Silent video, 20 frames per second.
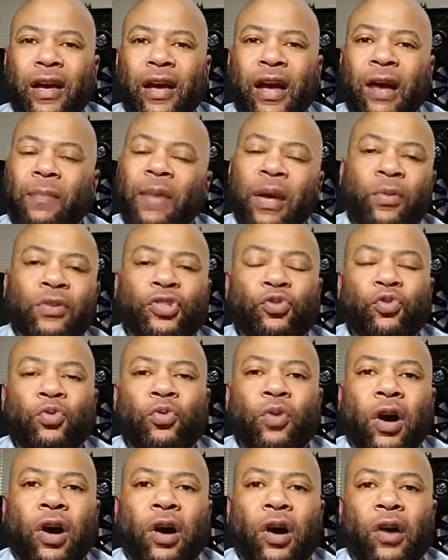I'm able
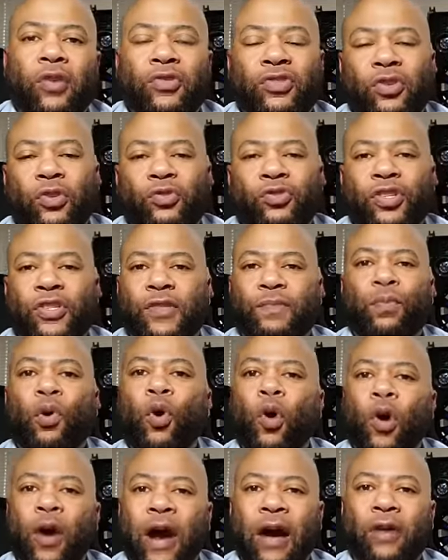to also just
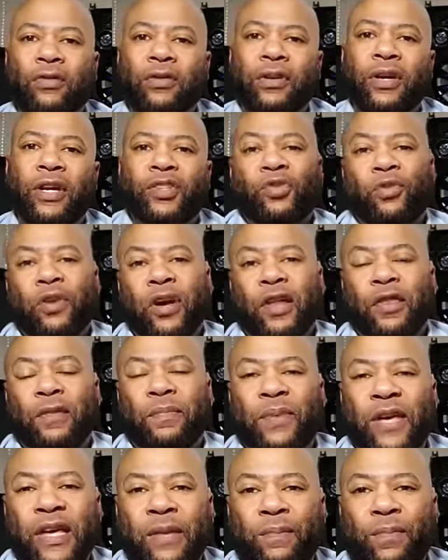pour out into other
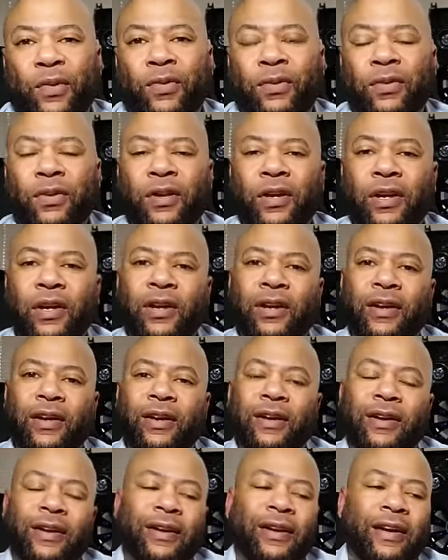people.
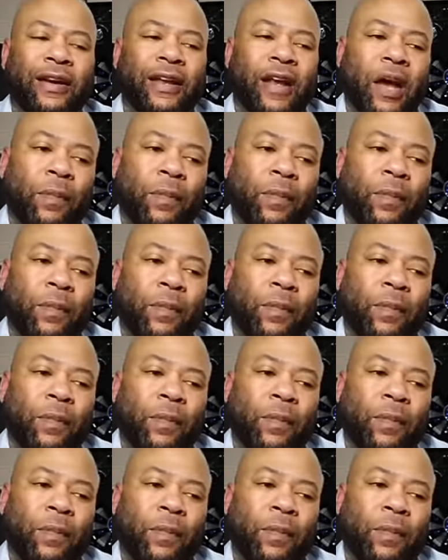And